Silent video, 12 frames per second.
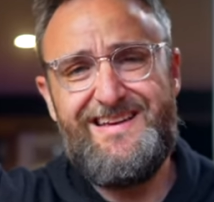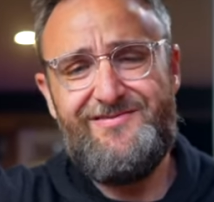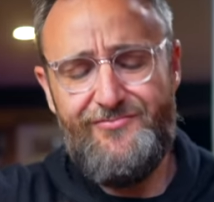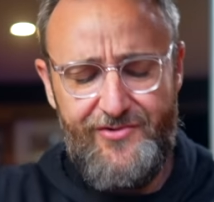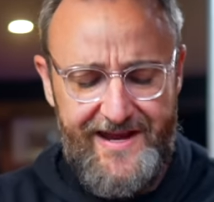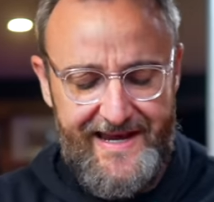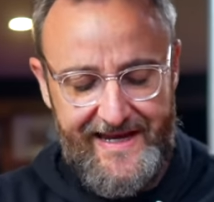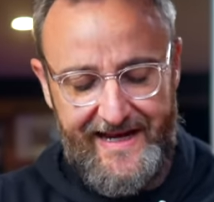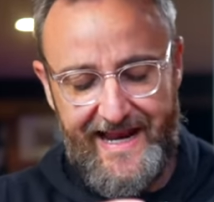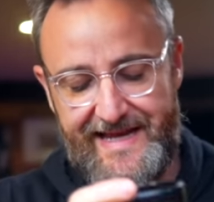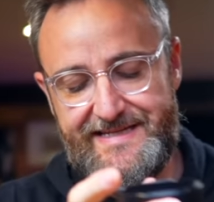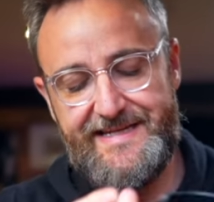Really
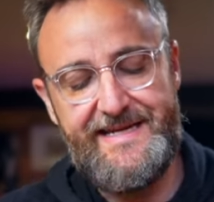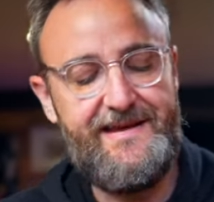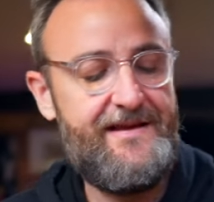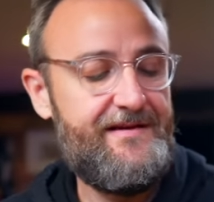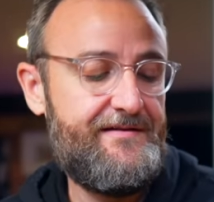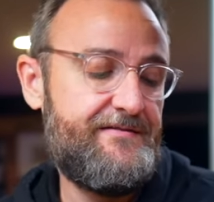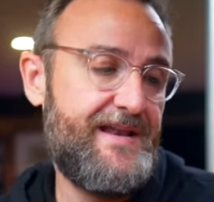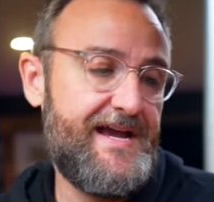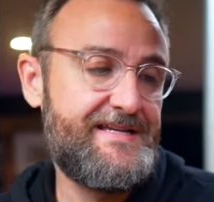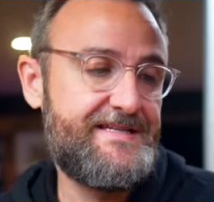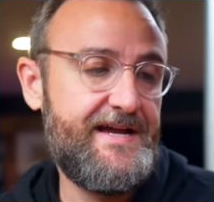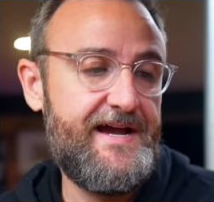classy,
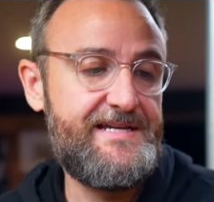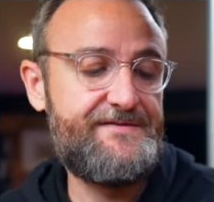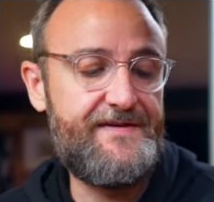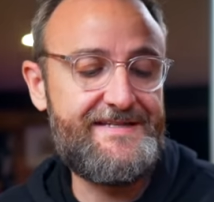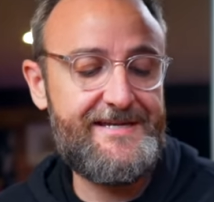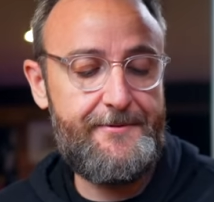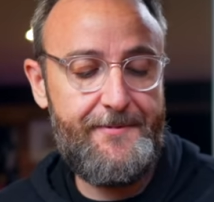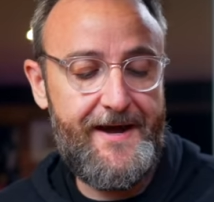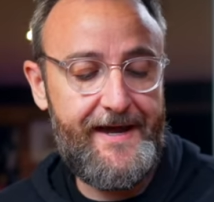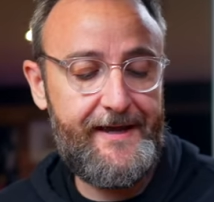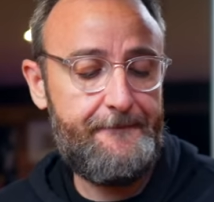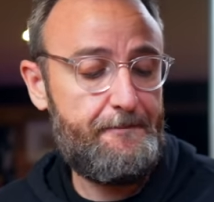nice size, fits in a
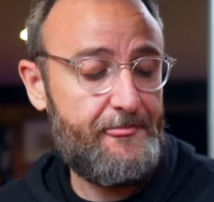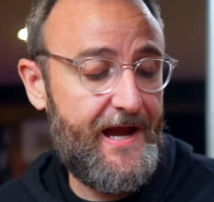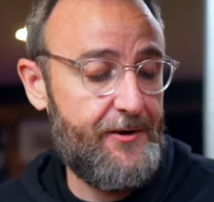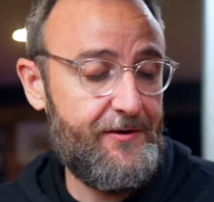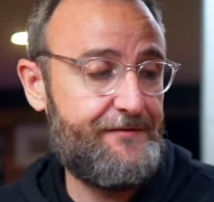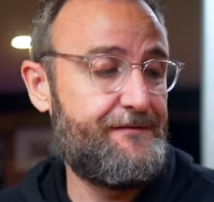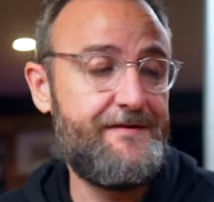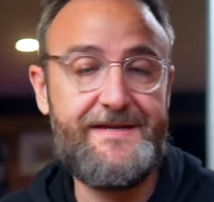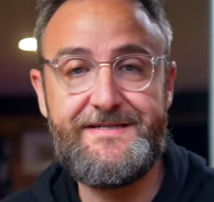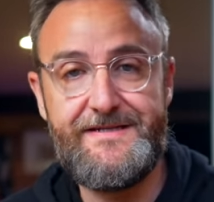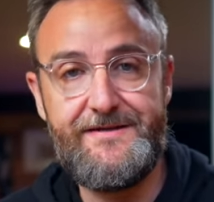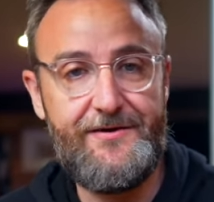bag. I went for
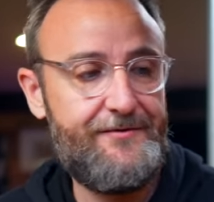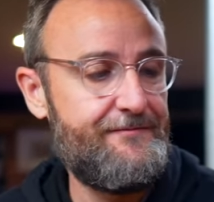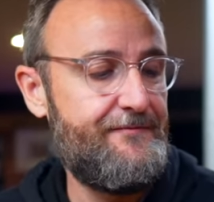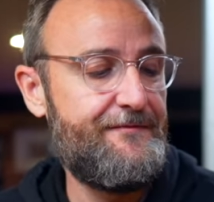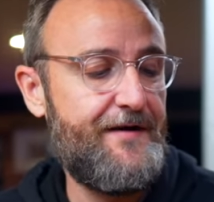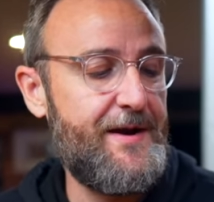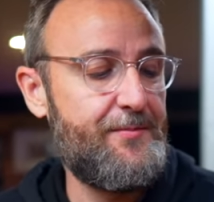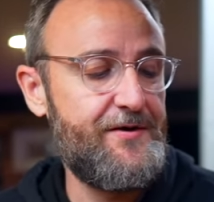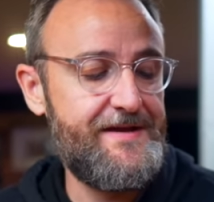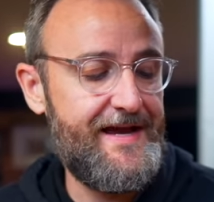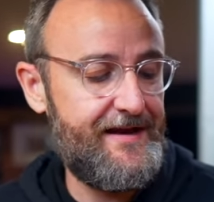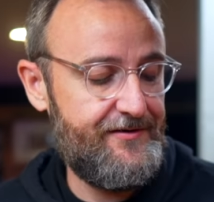this, you know,
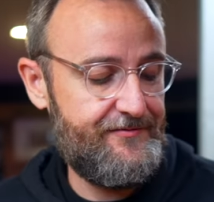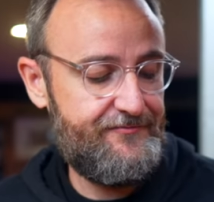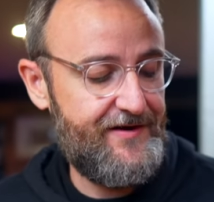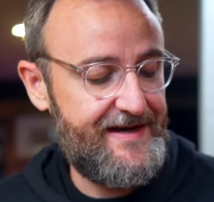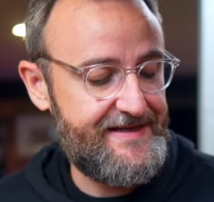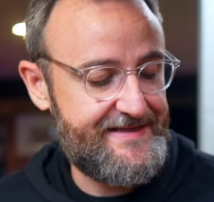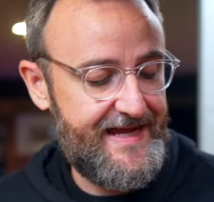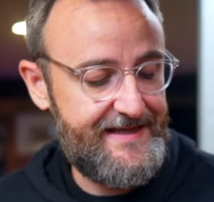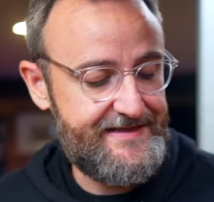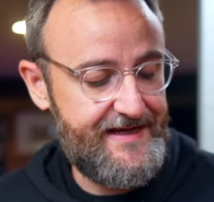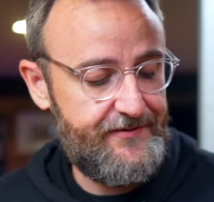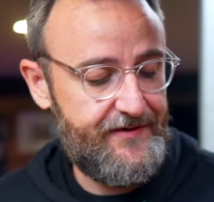vibrant yellow, really
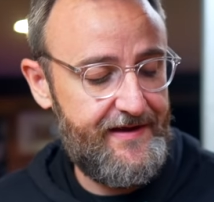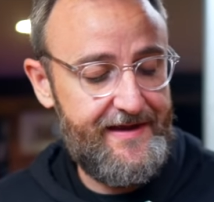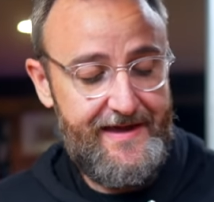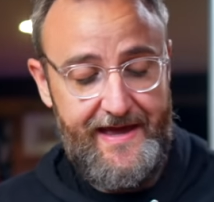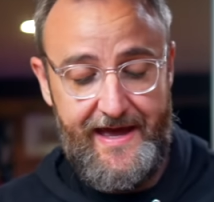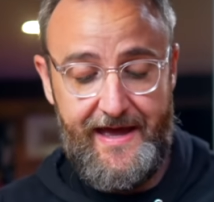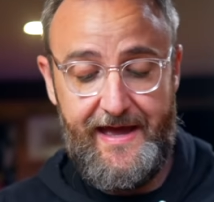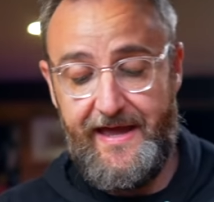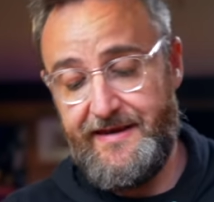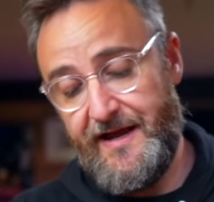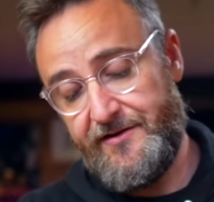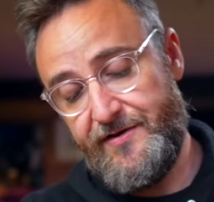stands out, uh,
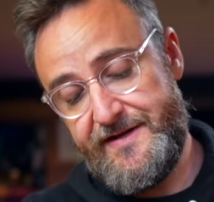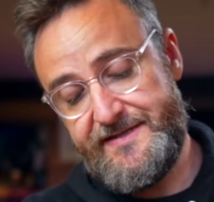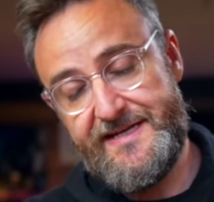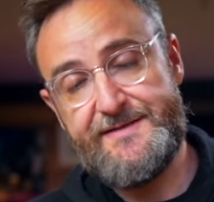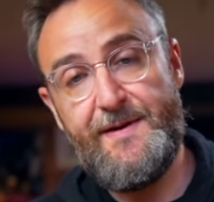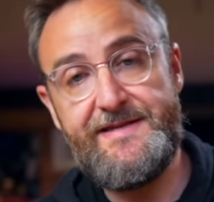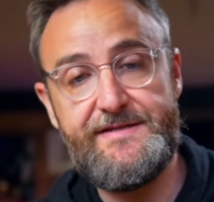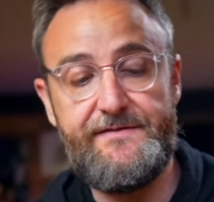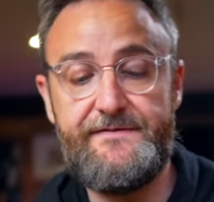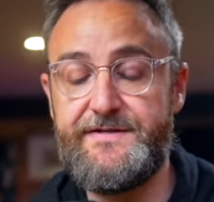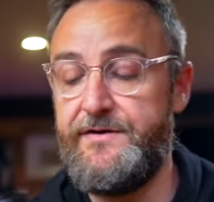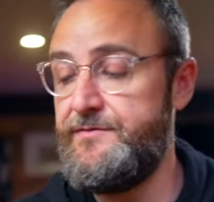and not crazy
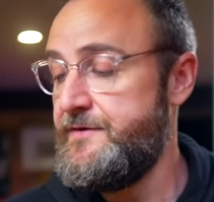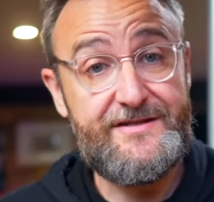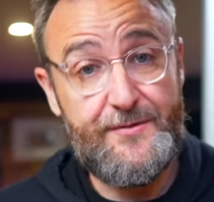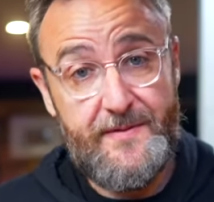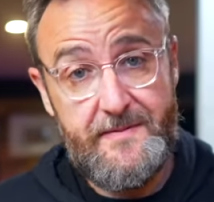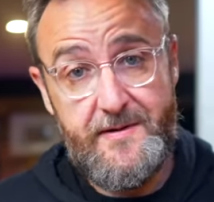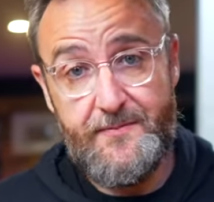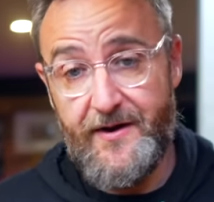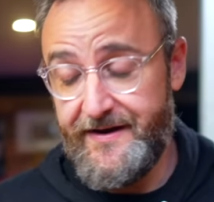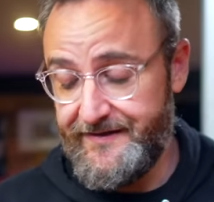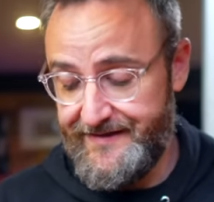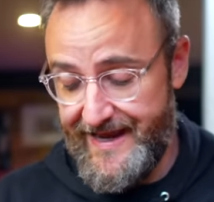expensive. So, so premium
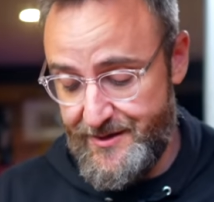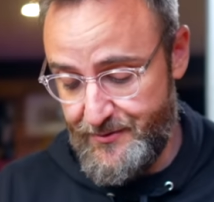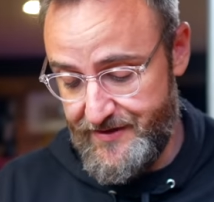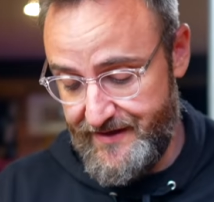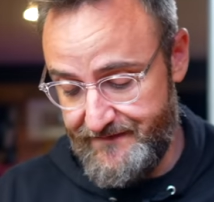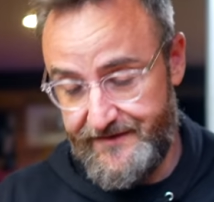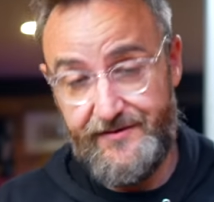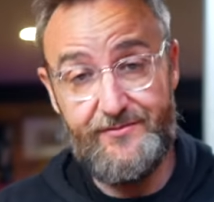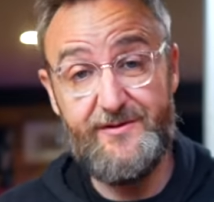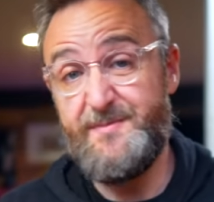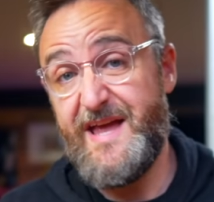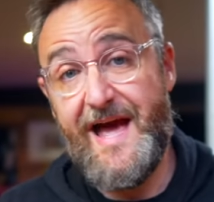product, anyone you give it to
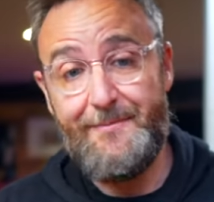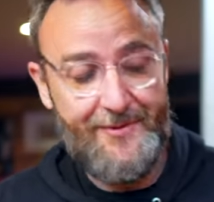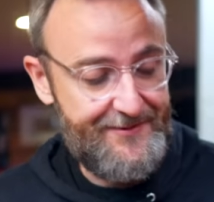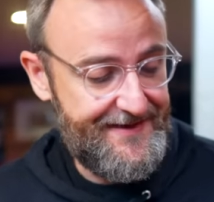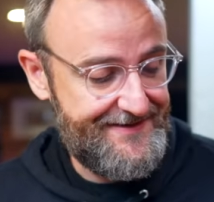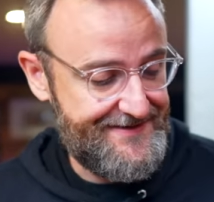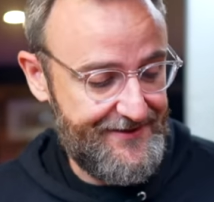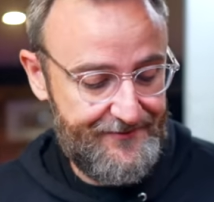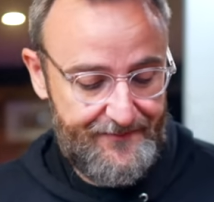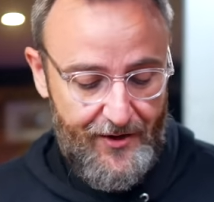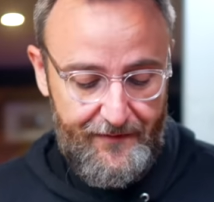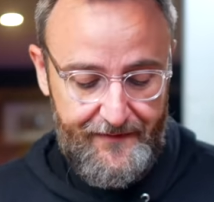will be happy with it, so
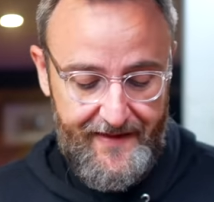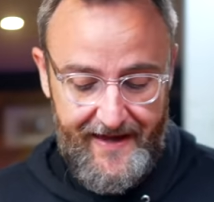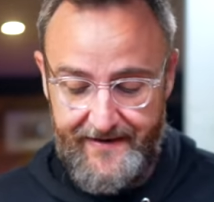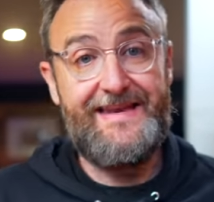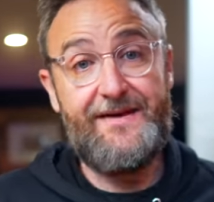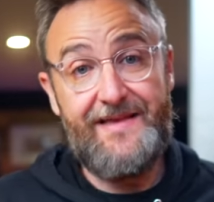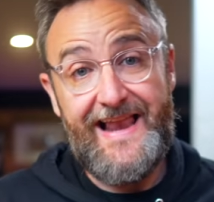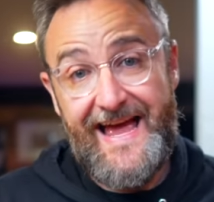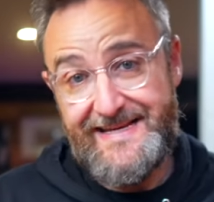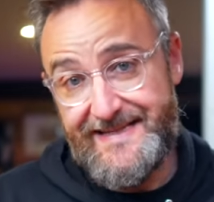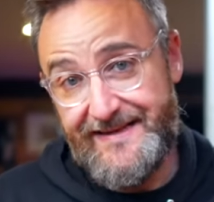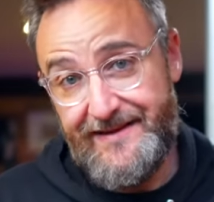go for that. Now, the
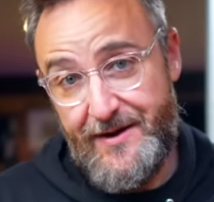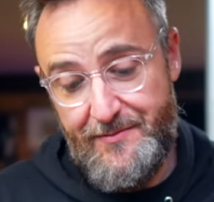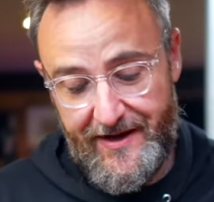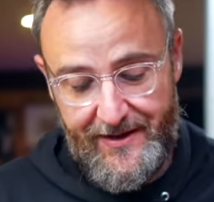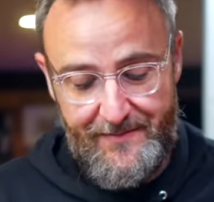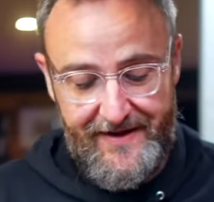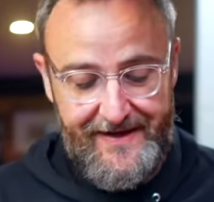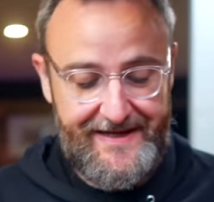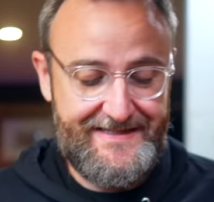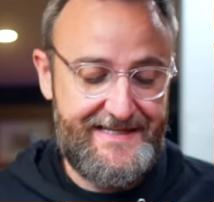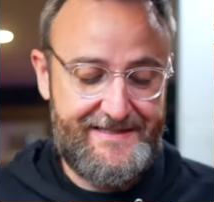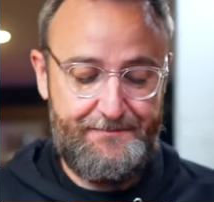last thing that I'm recommending
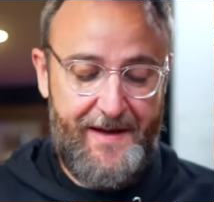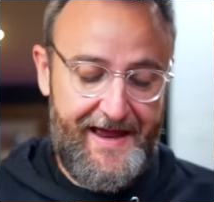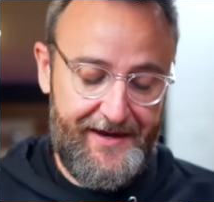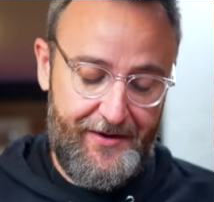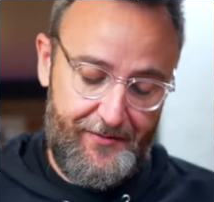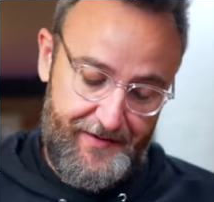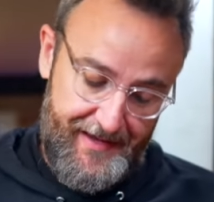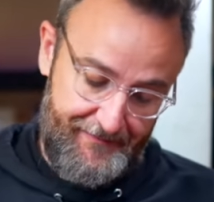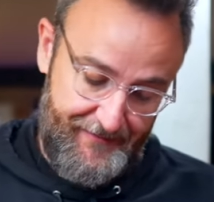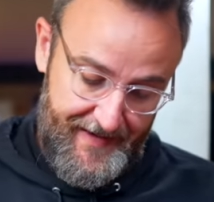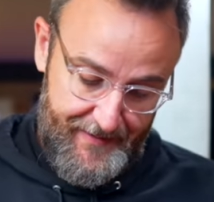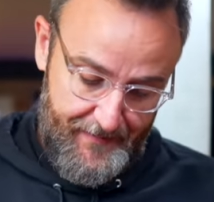is this Patagonia
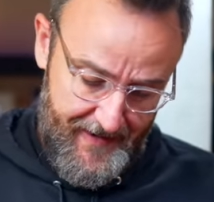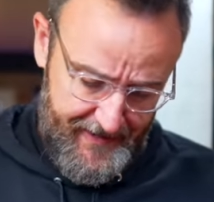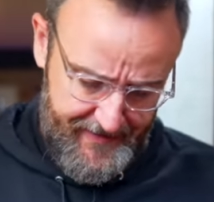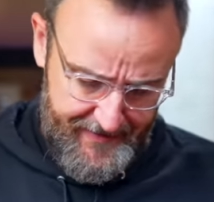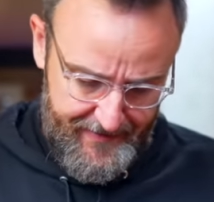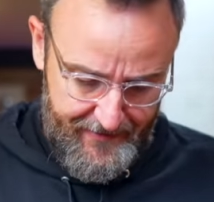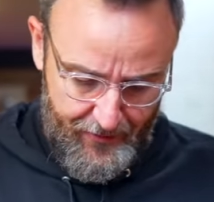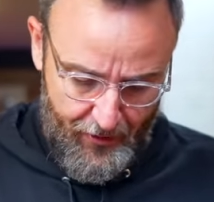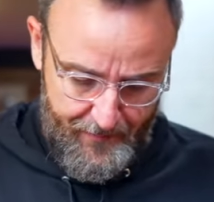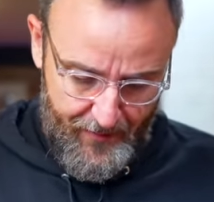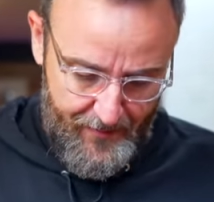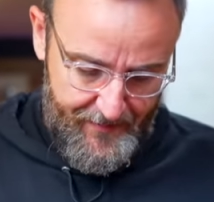fanny pack, or
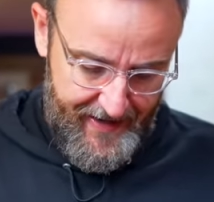bum